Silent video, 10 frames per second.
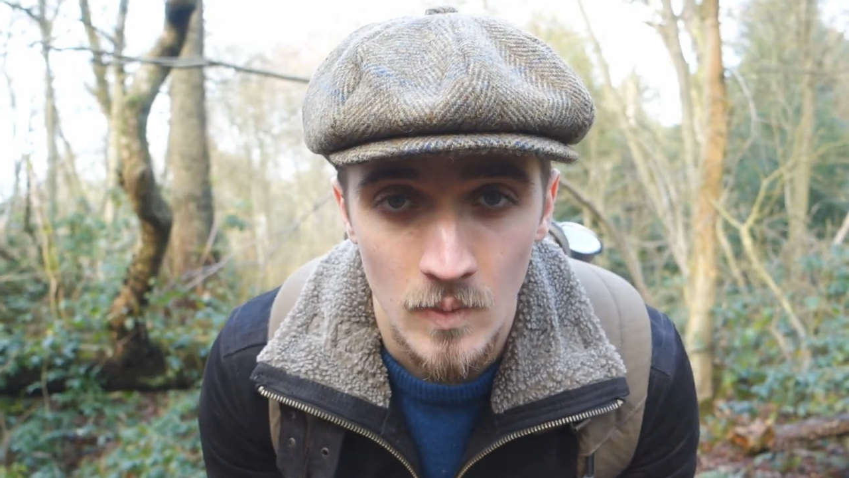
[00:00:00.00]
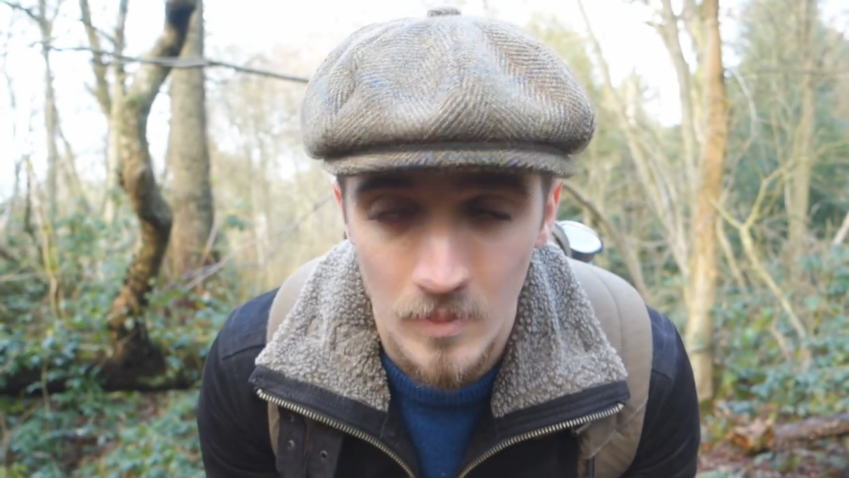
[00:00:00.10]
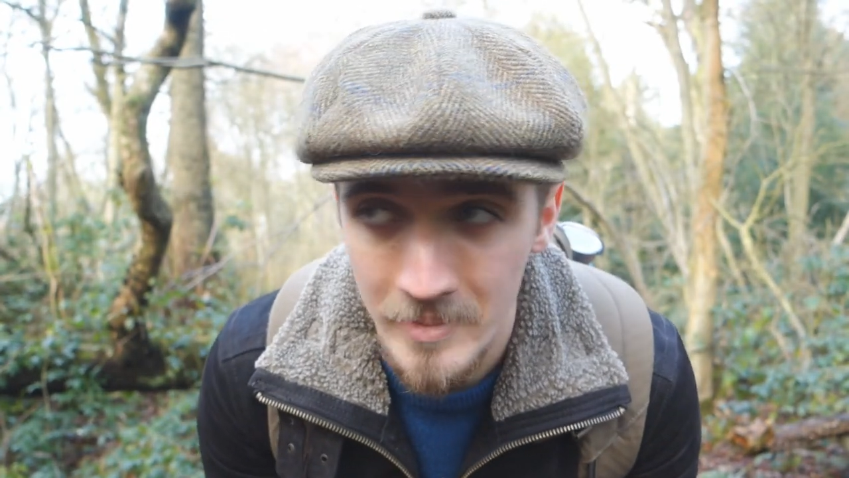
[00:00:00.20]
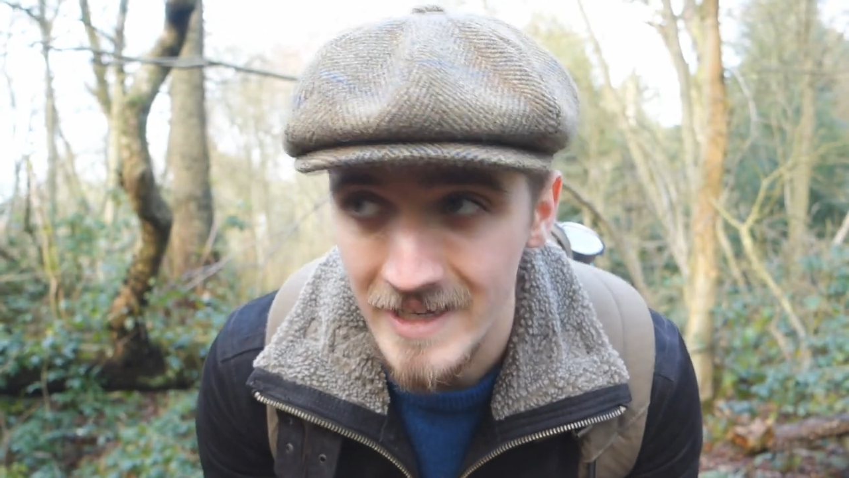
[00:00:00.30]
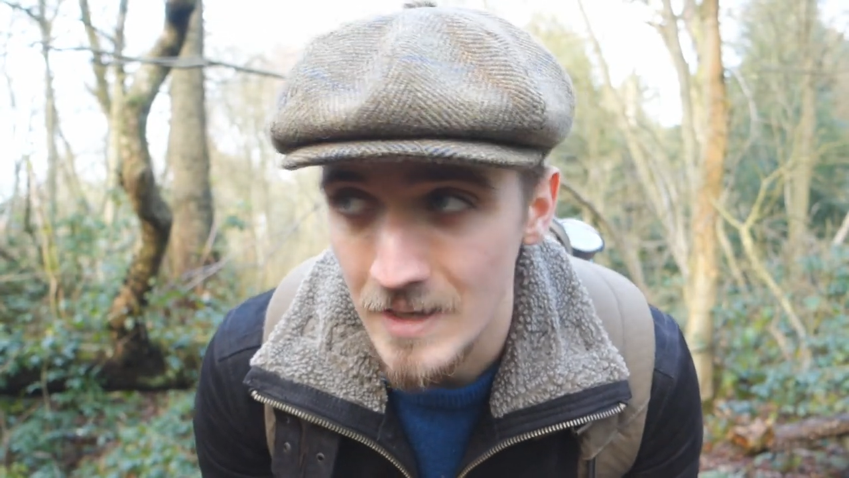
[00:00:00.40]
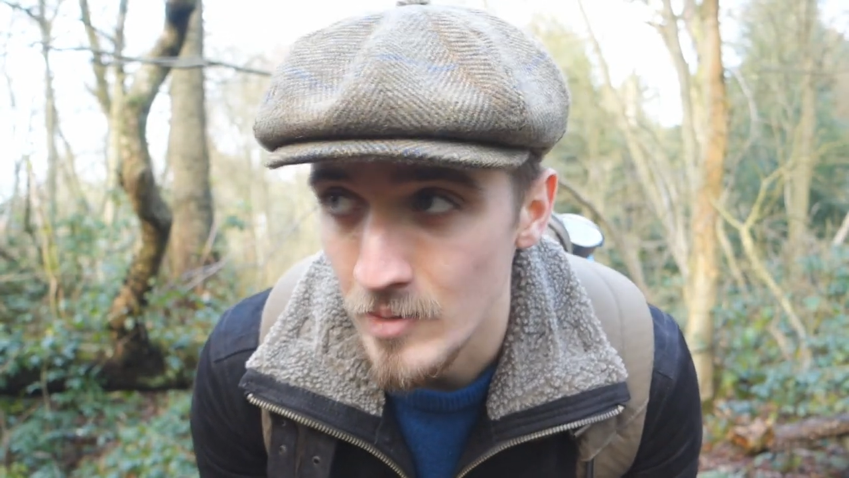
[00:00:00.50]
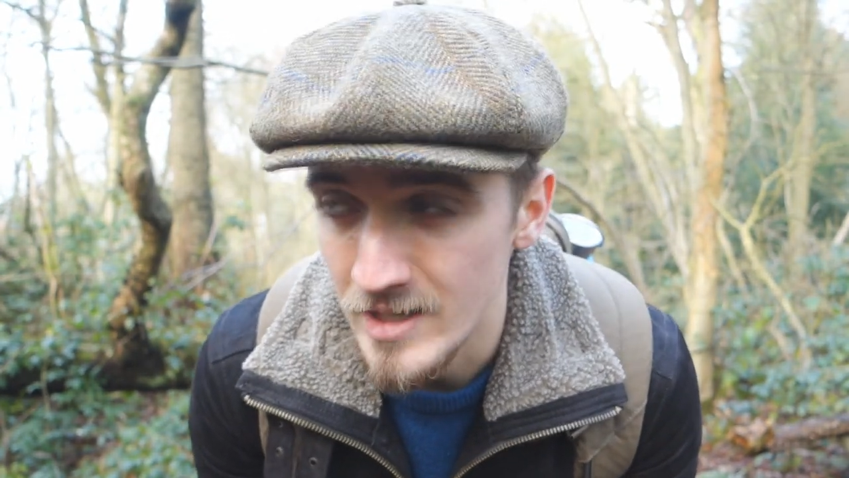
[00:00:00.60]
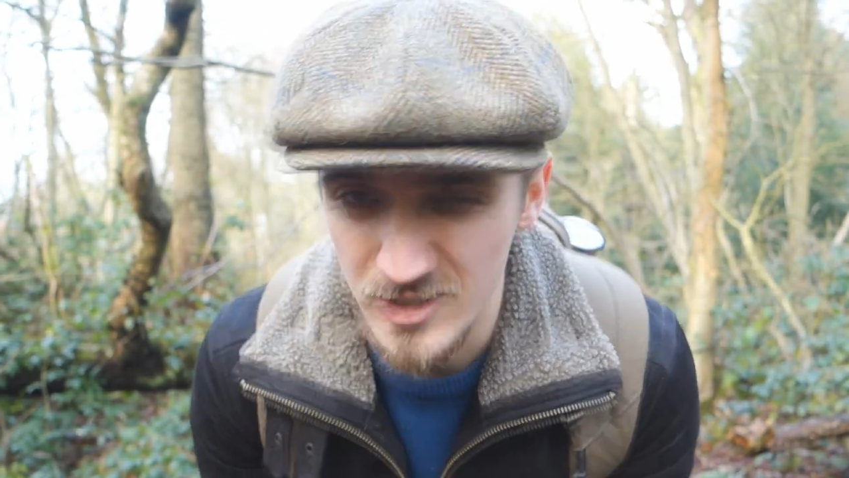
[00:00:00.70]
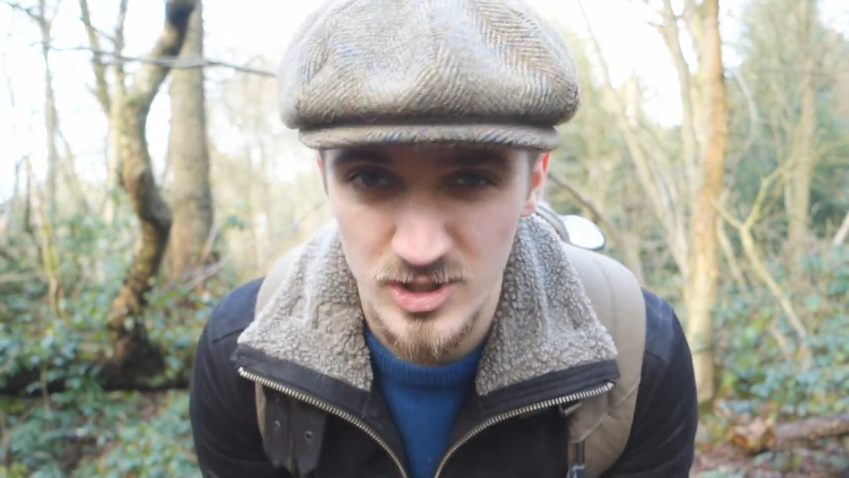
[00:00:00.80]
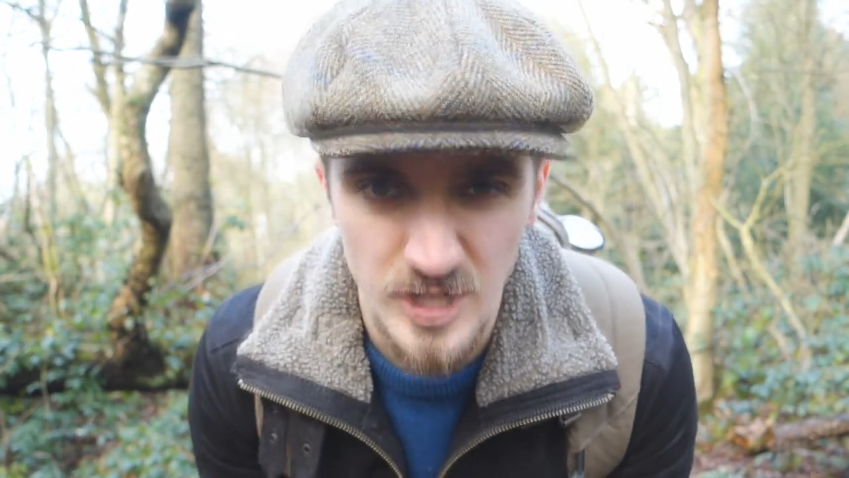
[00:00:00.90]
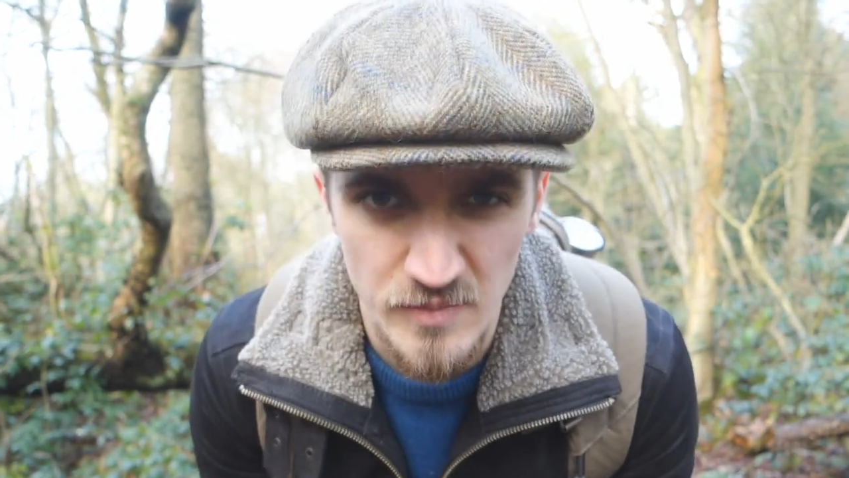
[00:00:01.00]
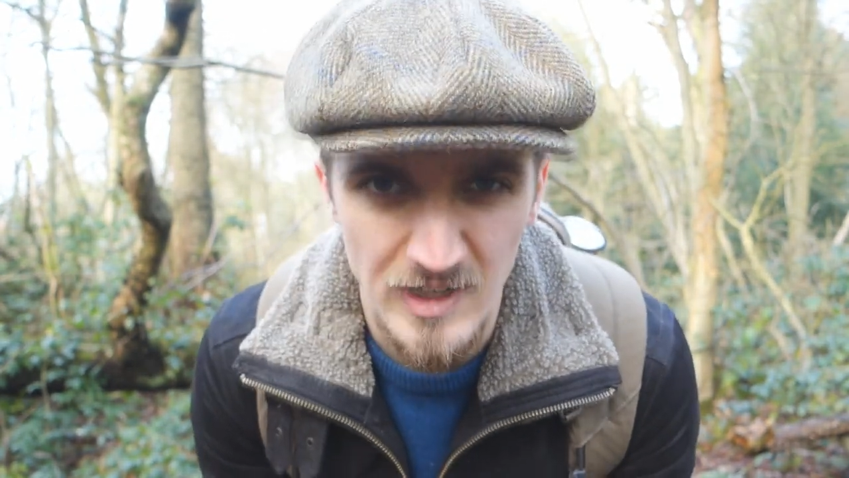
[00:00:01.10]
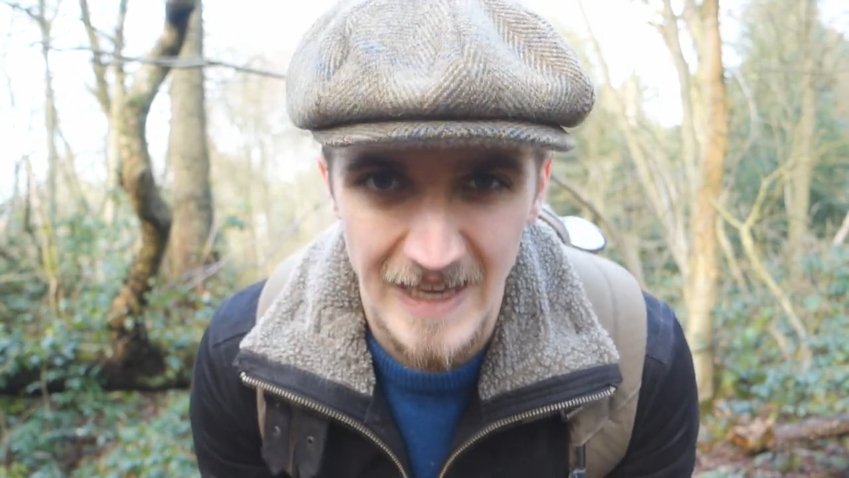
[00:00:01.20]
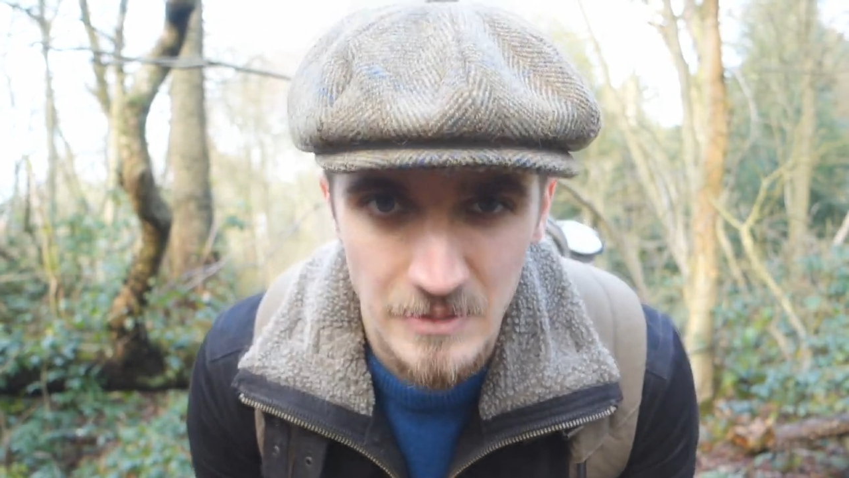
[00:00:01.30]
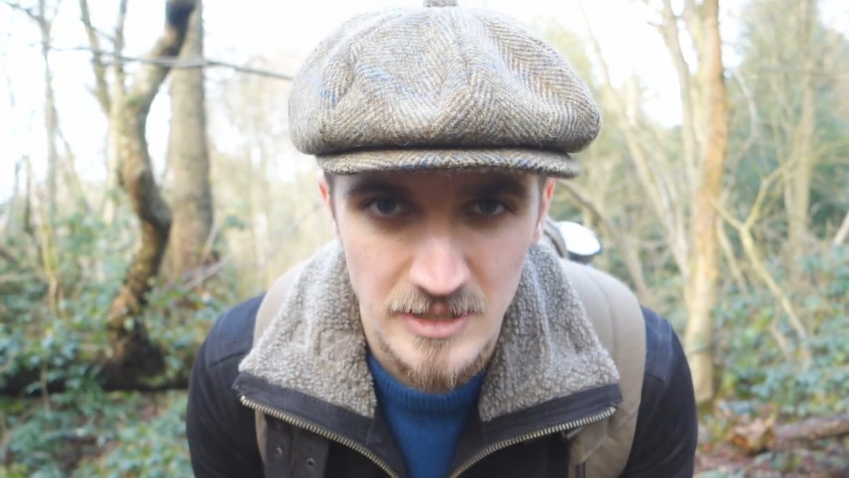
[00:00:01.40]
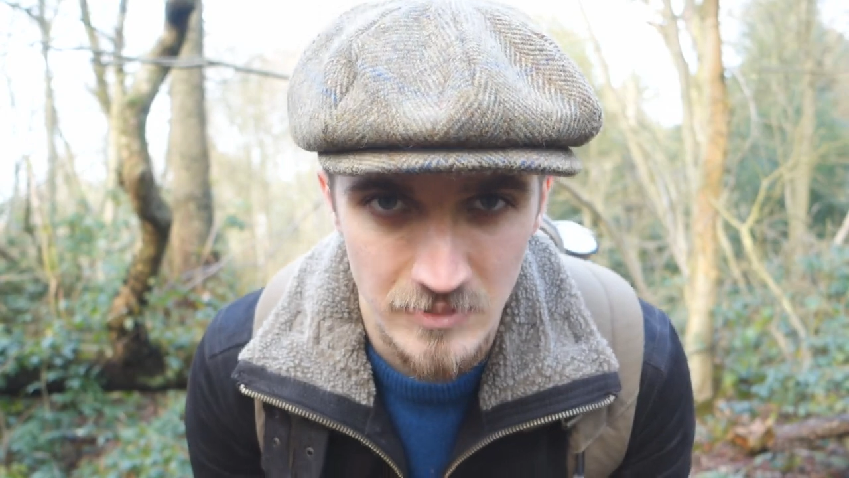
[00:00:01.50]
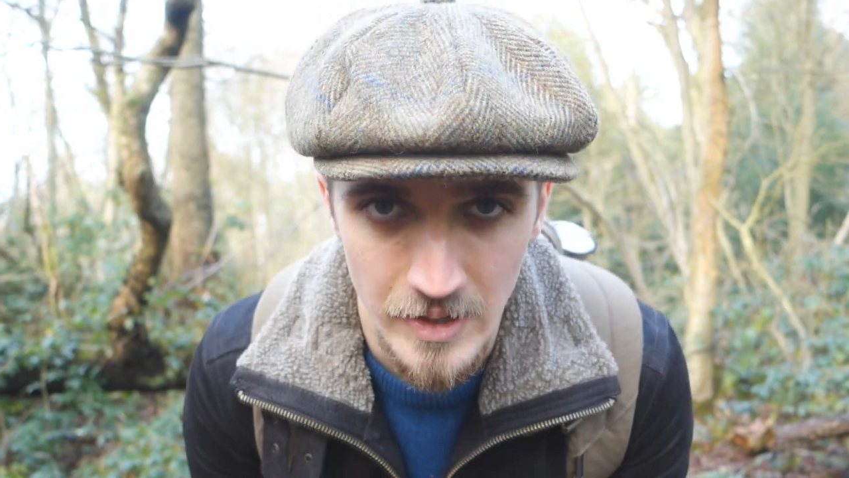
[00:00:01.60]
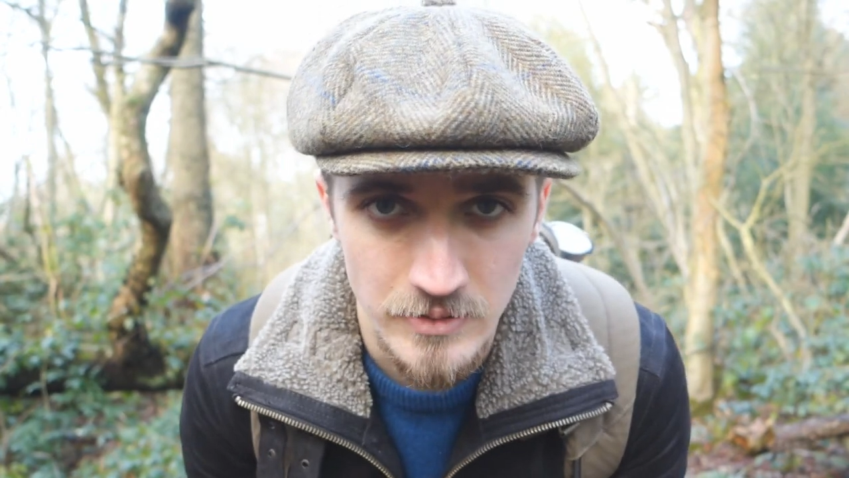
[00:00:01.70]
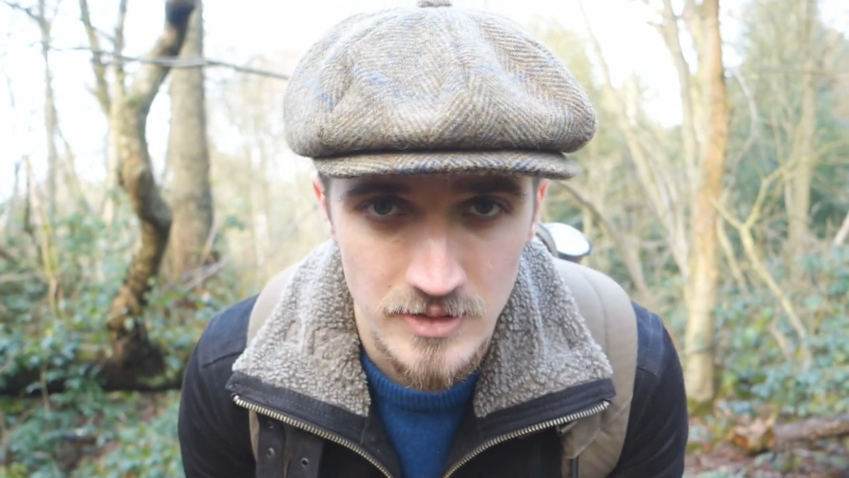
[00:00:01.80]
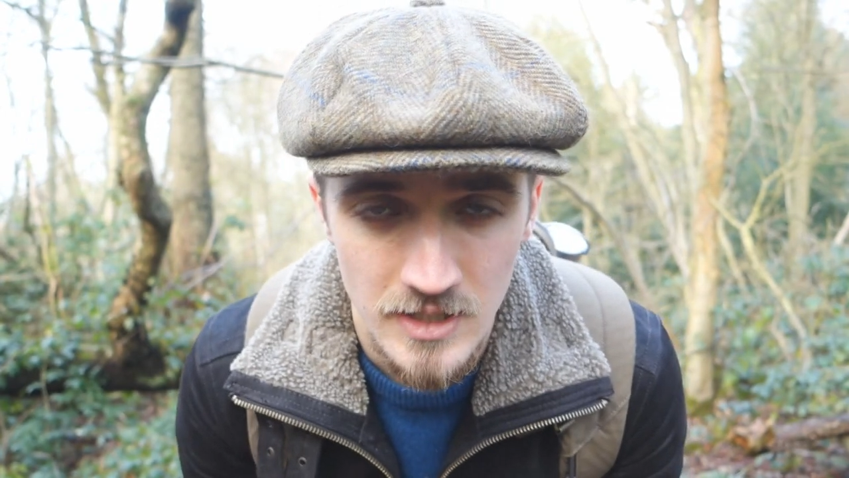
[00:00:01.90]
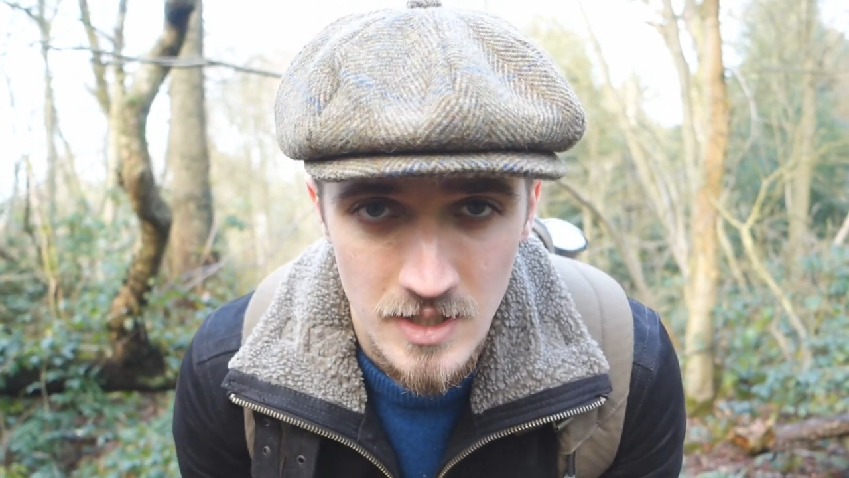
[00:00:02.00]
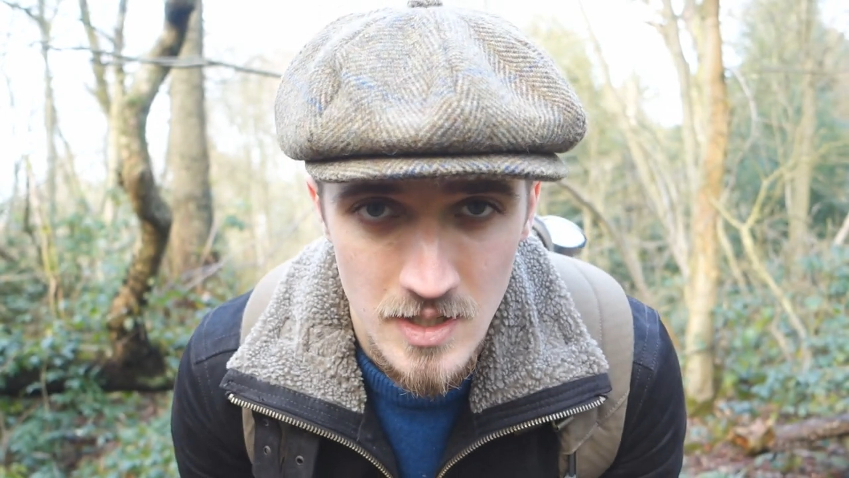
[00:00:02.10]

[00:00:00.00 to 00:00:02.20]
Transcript: when me and Emily are just generally out and about.